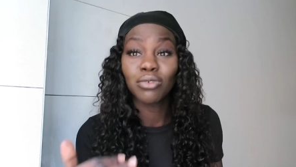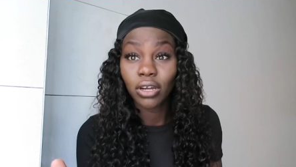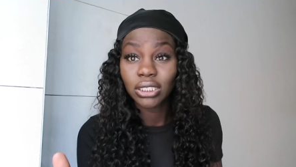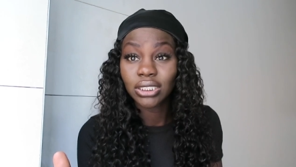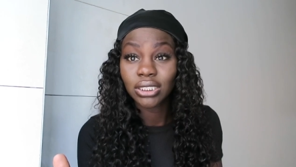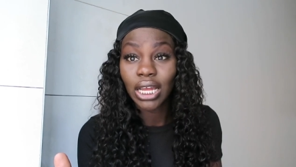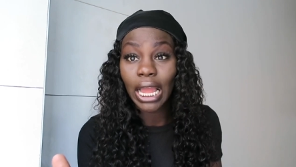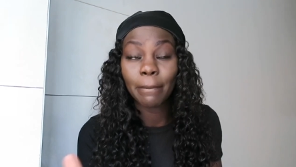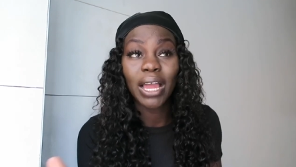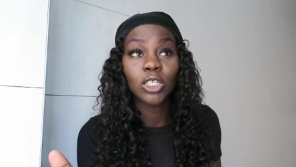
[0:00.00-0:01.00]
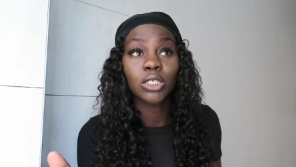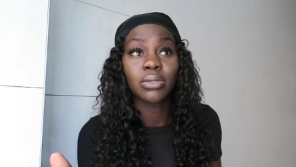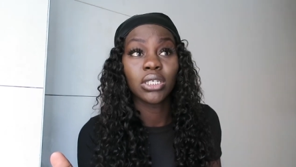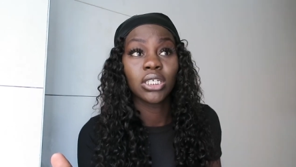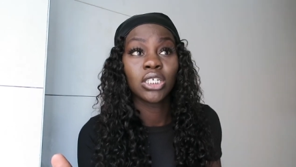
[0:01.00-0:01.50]
not about to
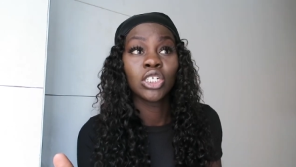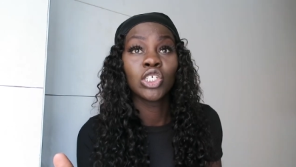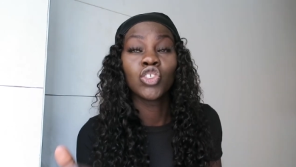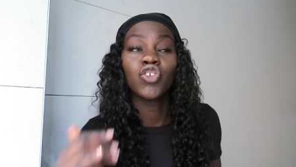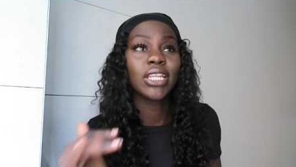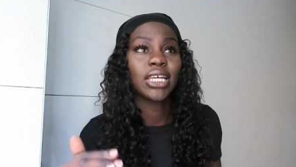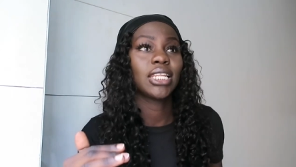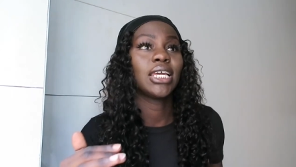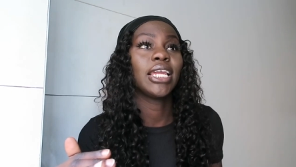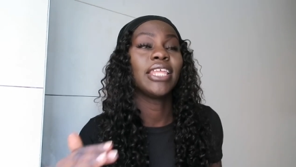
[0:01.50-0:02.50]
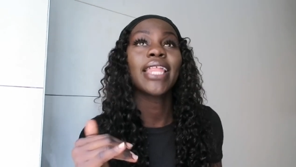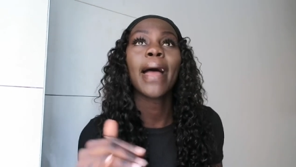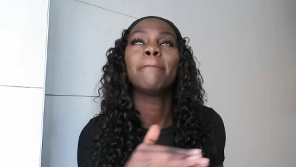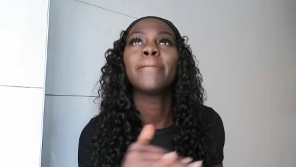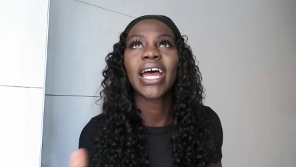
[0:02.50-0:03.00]
be treated in
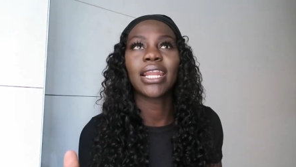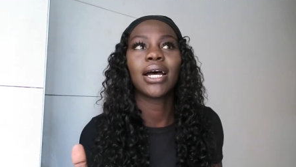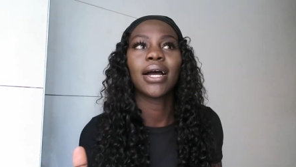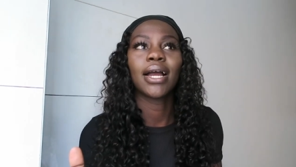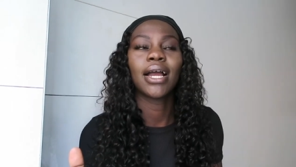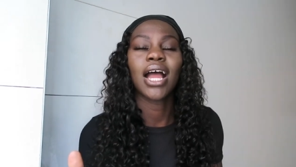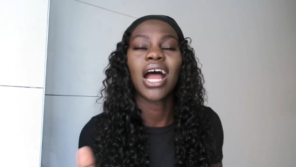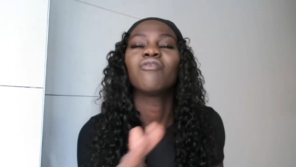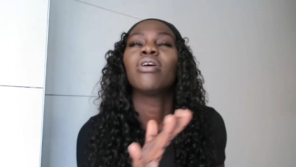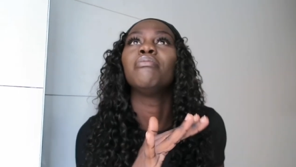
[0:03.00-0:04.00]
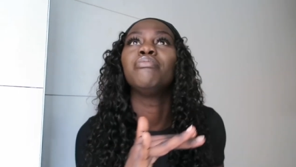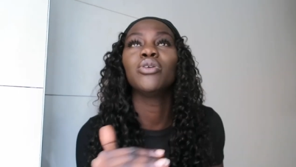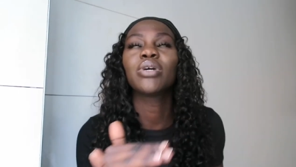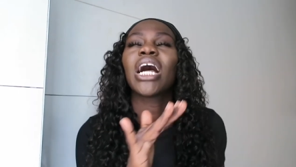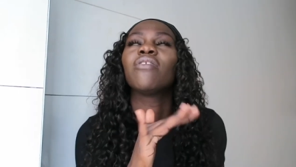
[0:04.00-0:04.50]
that manner. I
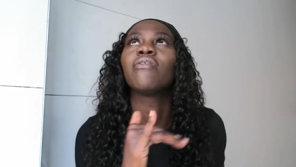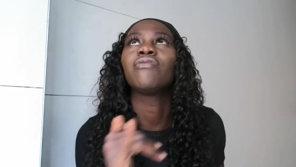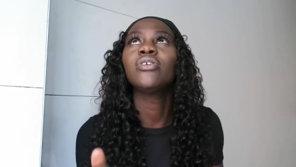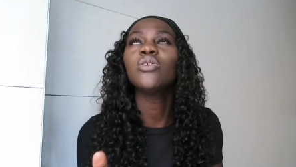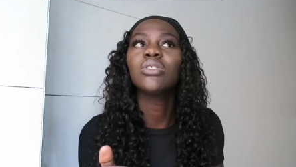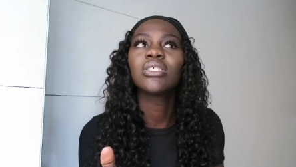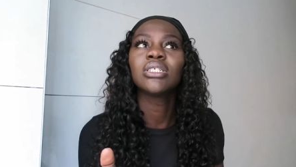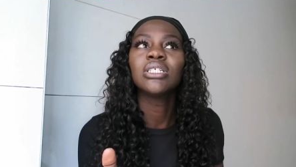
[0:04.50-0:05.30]
rebuke, I refuse.